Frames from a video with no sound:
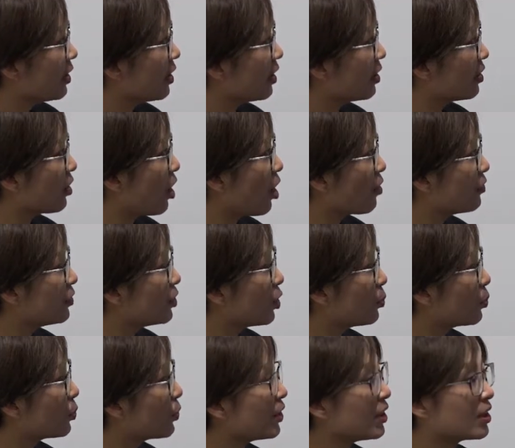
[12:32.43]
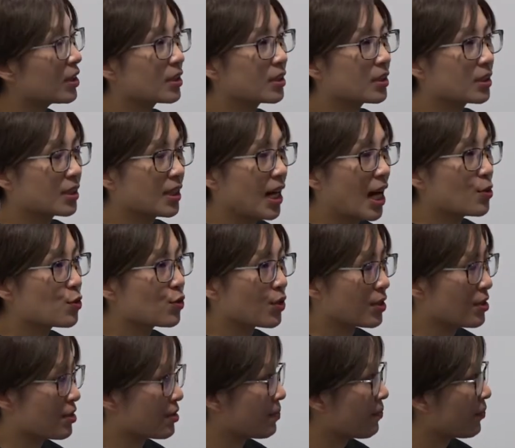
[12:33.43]
of the BRIC
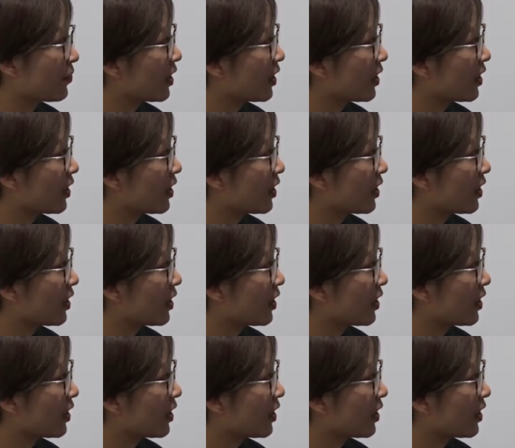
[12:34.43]
countries.